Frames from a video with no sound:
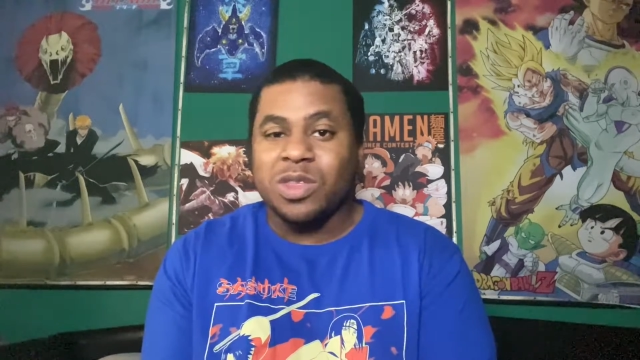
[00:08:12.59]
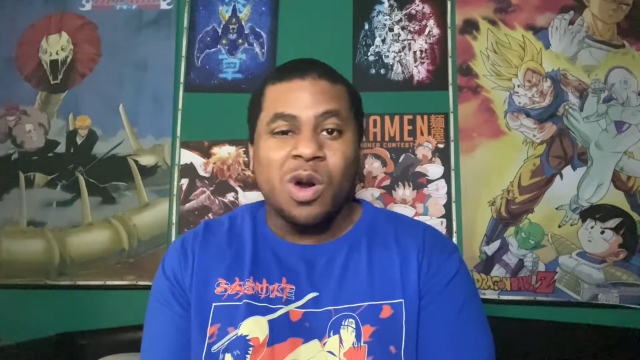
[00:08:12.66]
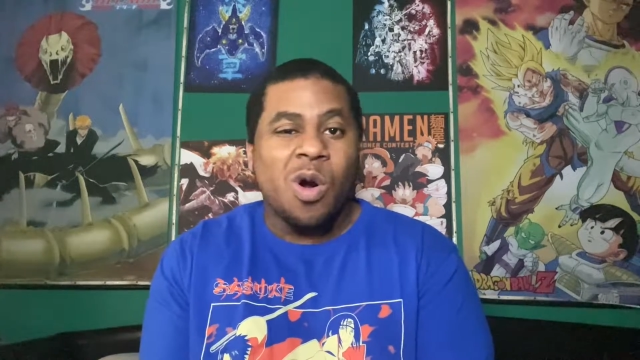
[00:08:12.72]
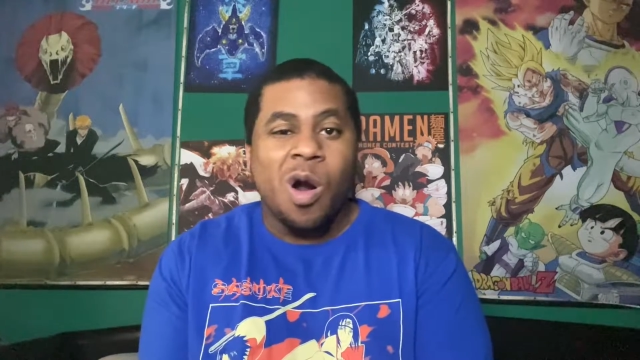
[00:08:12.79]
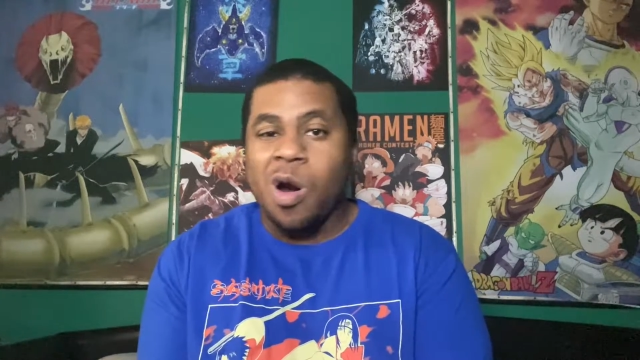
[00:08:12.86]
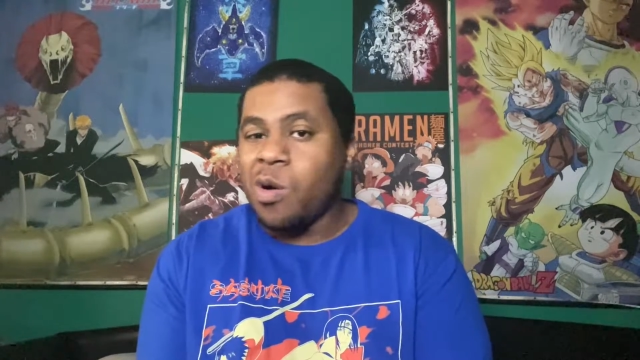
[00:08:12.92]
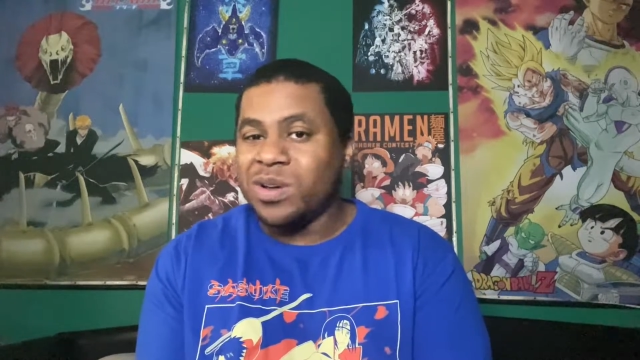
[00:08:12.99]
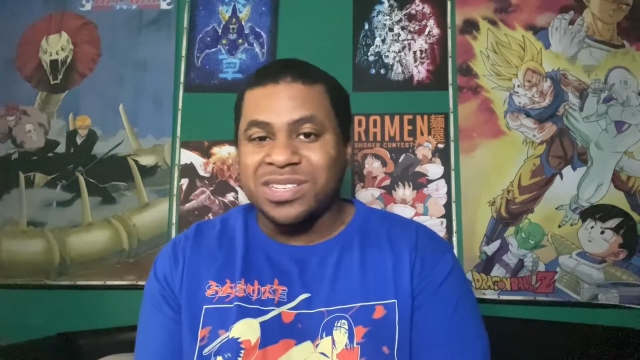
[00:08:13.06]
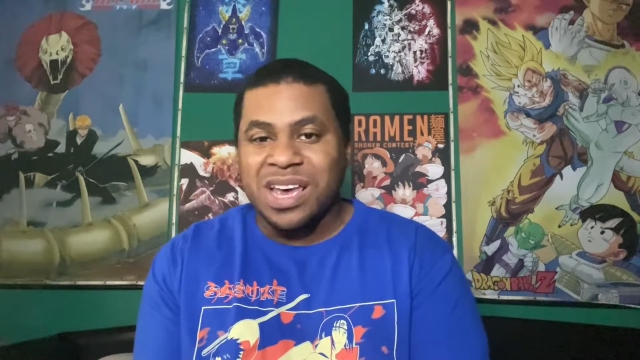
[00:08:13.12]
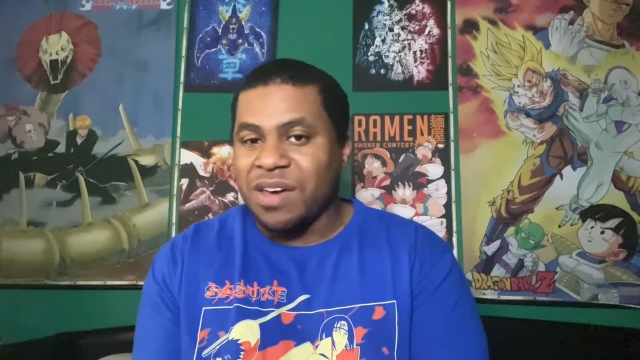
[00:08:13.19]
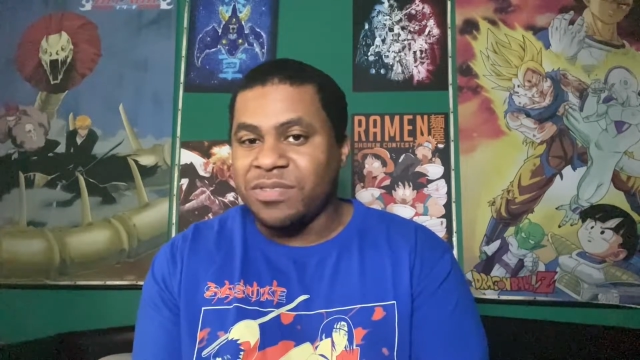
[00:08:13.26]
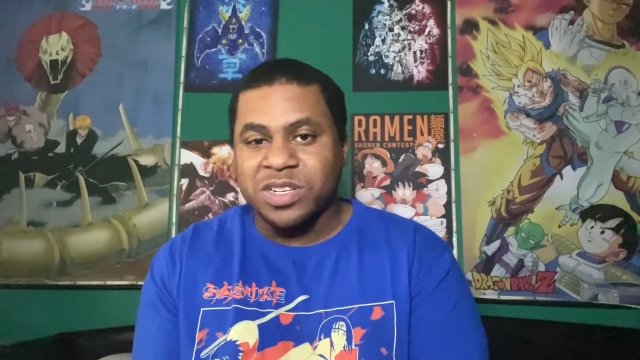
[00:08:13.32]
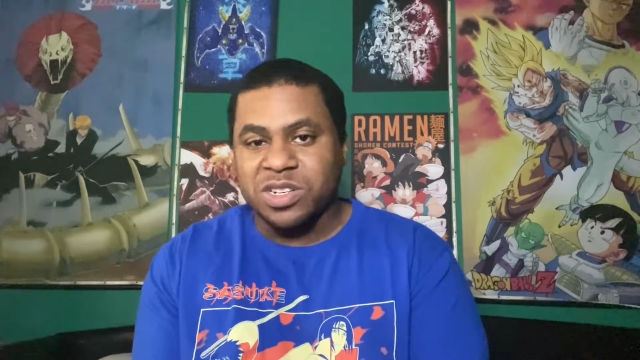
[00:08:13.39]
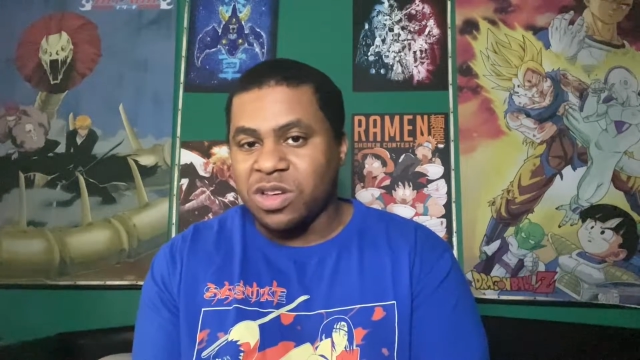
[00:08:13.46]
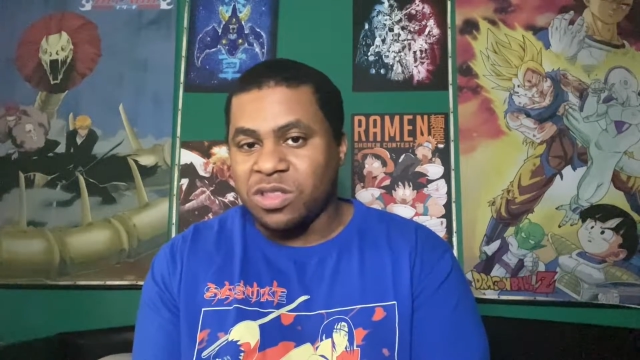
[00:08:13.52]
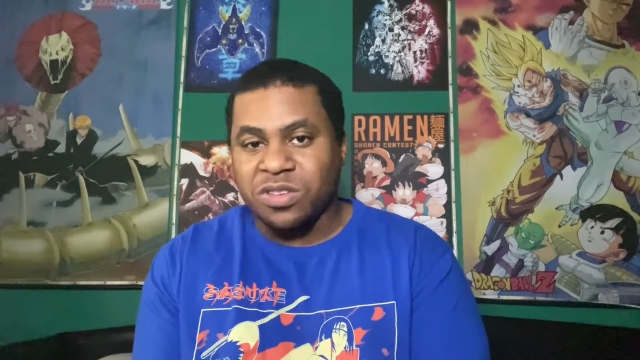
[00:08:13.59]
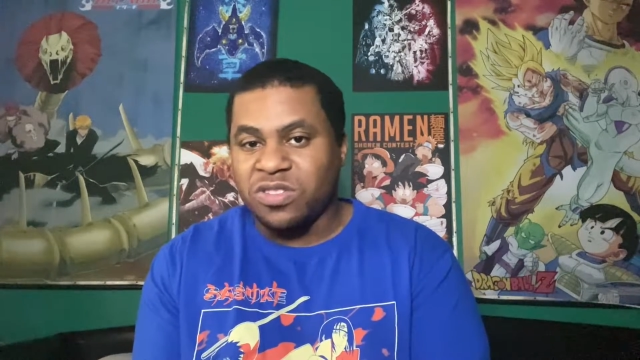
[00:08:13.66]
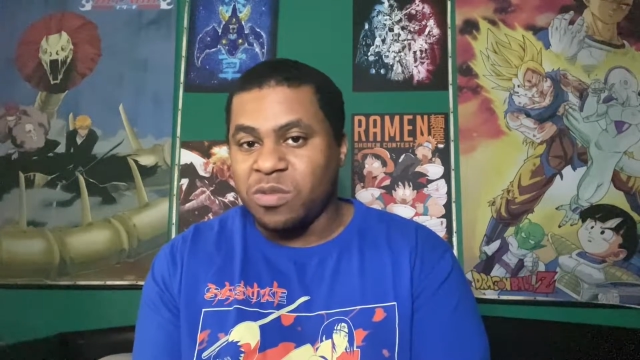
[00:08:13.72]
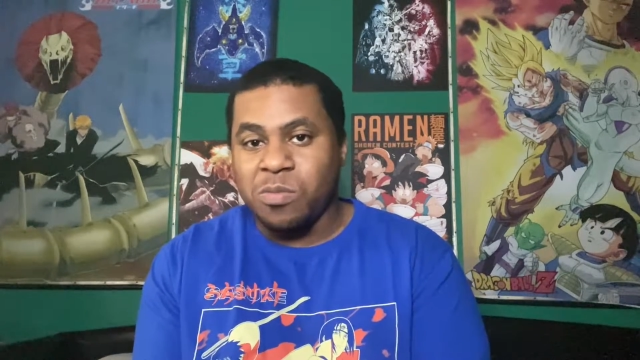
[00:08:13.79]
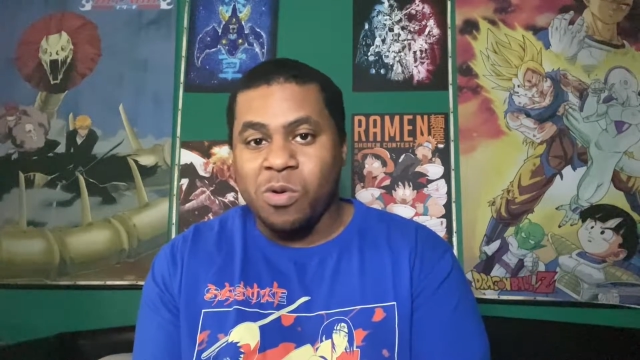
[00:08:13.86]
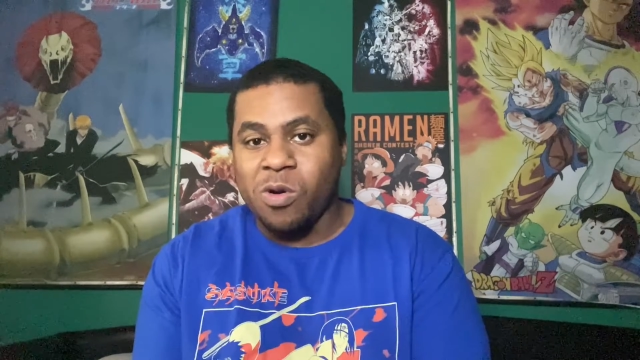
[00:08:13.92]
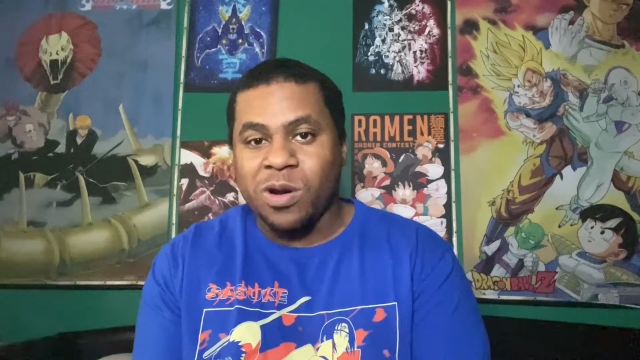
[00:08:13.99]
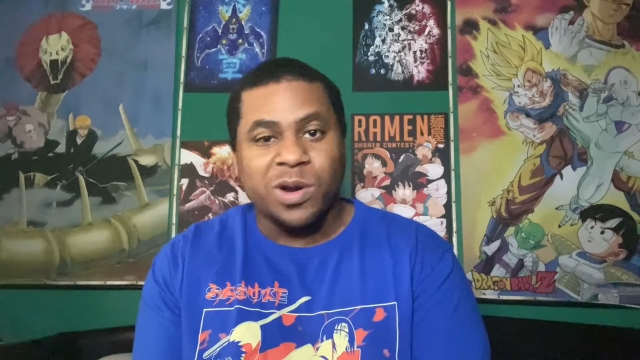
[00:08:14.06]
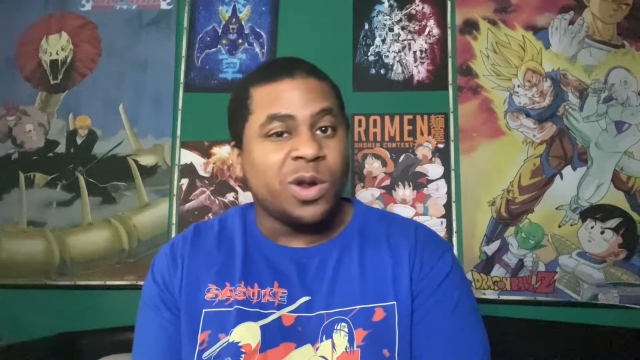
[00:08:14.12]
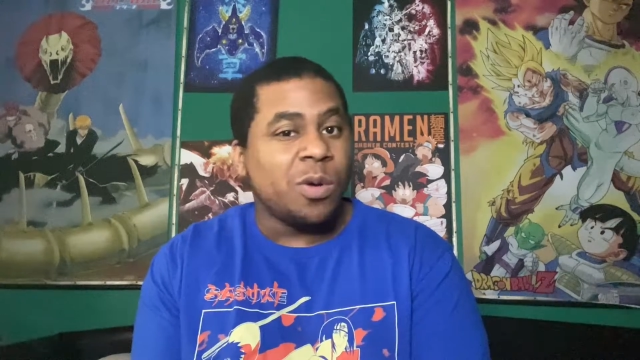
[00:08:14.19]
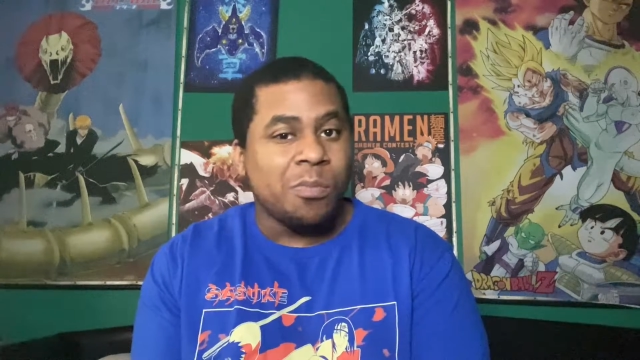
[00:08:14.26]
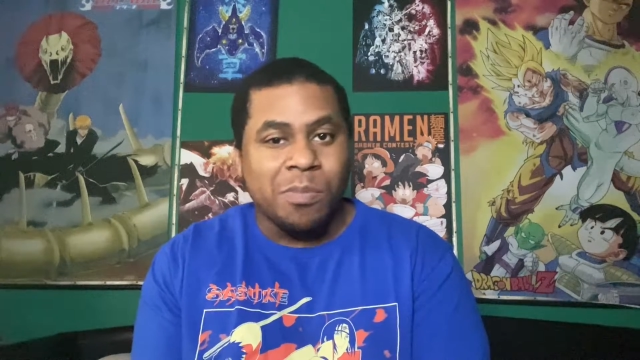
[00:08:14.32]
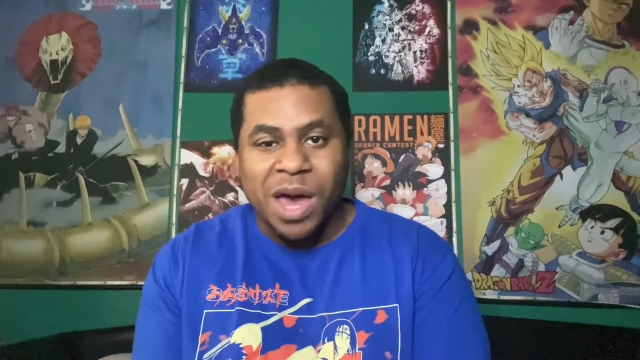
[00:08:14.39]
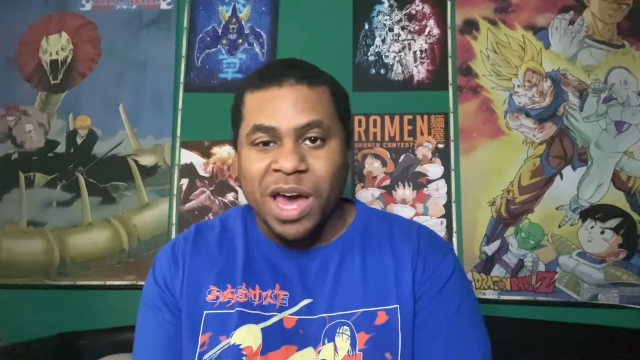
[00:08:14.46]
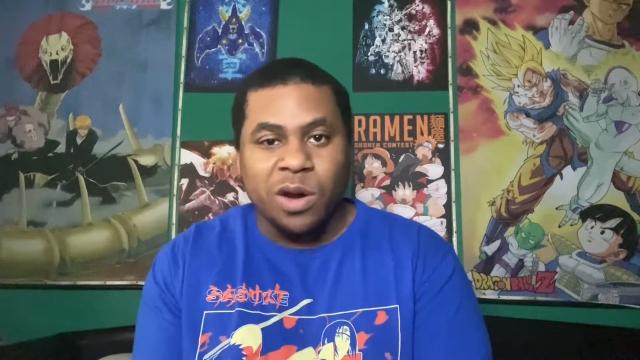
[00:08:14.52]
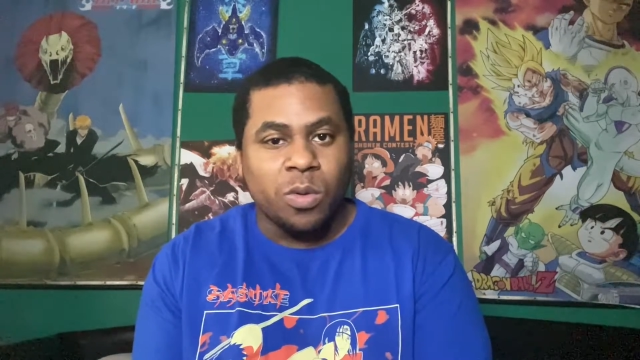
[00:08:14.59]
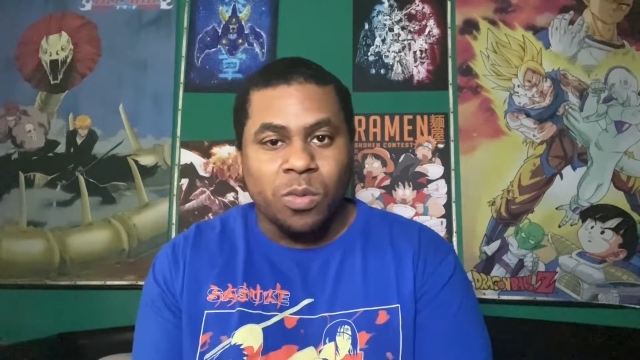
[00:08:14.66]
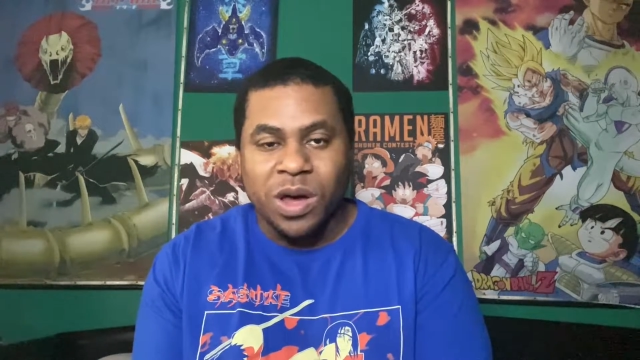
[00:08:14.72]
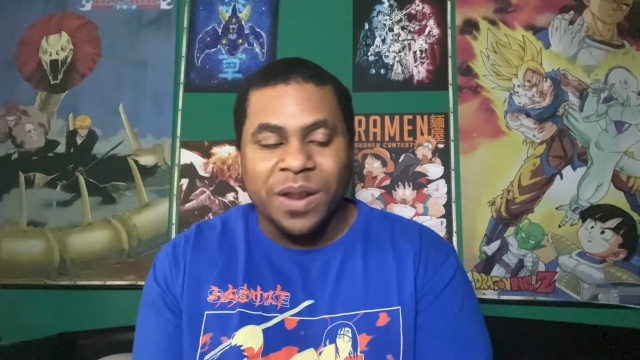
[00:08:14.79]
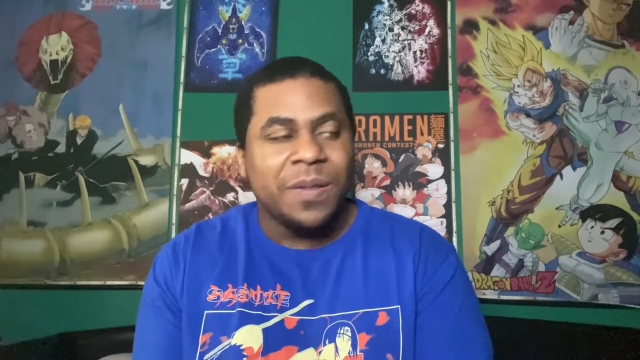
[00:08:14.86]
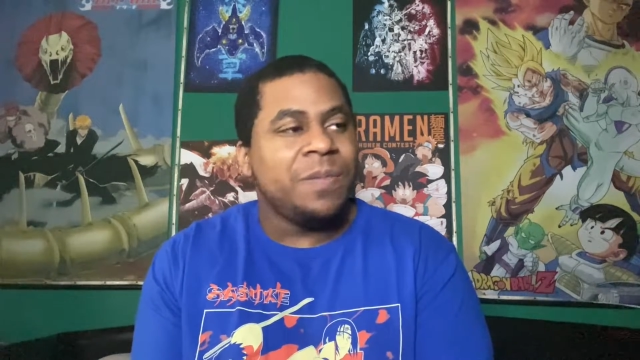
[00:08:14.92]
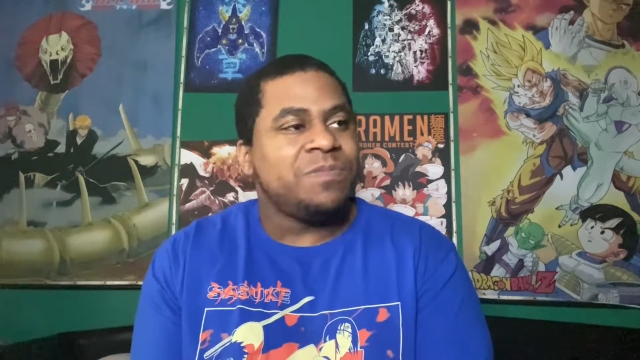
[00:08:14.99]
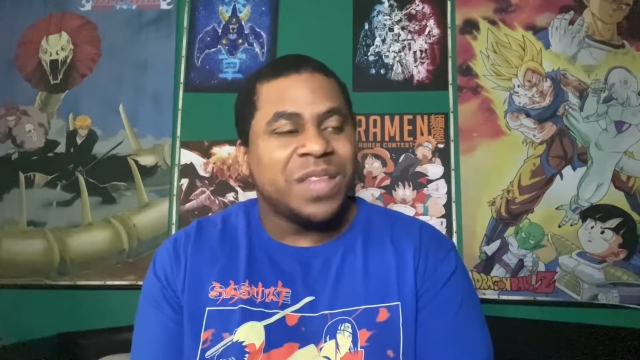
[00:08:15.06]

they'll always have each other's support no matter what.